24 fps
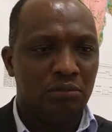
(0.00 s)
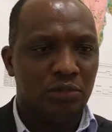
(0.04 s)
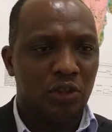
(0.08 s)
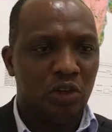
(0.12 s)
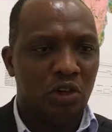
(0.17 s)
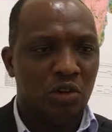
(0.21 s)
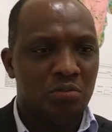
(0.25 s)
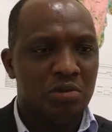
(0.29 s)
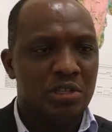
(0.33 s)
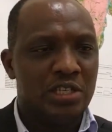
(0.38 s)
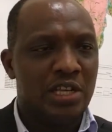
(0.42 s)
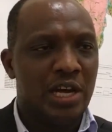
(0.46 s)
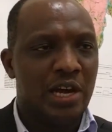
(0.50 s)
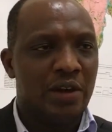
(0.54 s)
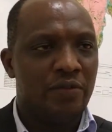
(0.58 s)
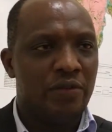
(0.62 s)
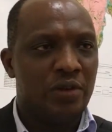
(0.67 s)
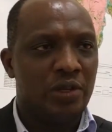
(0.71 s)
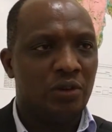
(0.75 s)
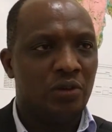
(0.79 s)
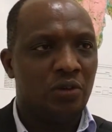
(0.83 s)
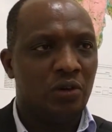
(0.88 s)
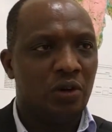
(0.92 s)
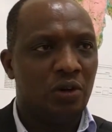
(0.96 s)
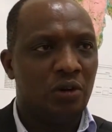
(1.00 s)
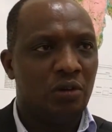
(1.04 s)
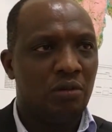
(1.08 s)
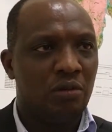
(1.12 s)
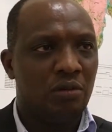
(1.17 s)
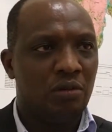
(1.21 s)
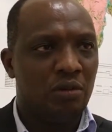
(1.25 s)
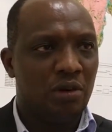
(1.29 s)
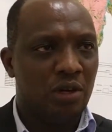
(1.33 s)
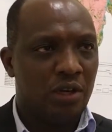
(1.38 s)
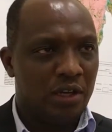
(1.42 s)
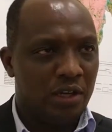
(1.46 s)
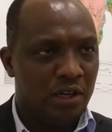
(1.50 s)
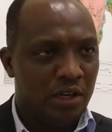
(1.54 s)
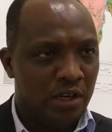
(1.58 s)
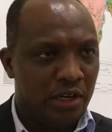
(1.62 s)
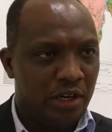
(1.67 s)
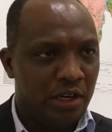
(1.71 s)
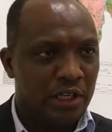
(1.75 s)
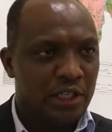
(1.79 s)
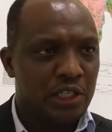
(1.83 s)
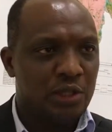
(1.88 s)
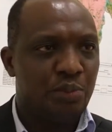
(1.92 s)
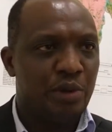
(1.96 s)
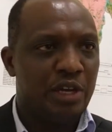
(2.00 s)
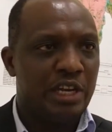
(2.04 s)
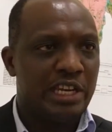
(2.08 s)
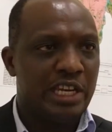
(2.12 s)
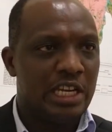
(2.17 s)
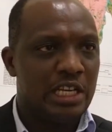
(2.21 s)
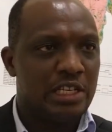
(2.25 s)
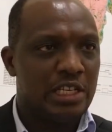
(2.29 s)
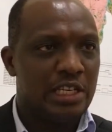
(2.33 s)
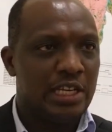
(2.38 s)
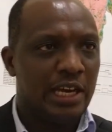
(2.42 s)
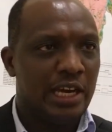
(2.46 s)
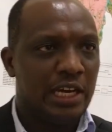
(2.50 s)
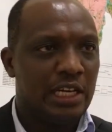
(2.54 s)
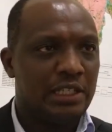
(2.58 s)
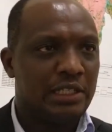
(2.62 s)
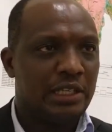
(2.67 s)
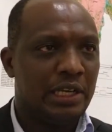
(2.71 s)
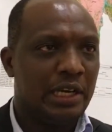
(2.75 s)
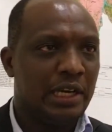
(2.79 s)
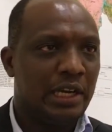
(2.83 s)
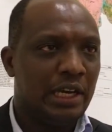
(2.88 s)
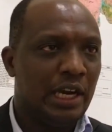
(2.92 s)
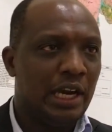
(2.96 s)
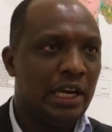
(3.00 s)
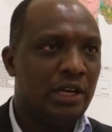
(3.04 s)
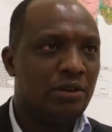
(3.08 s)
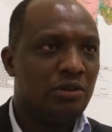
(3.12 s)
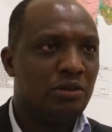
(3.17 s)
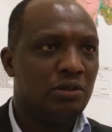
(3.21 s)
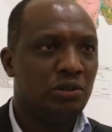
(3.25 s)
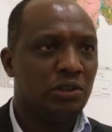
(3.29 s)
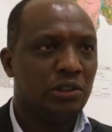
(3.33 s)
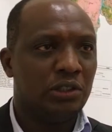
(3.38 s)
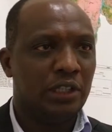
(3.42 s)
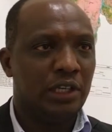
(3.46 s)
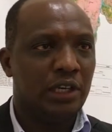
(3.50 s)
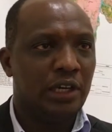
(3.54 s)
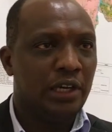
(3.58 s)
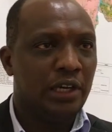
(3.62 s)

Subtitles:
observing or experiencing as land use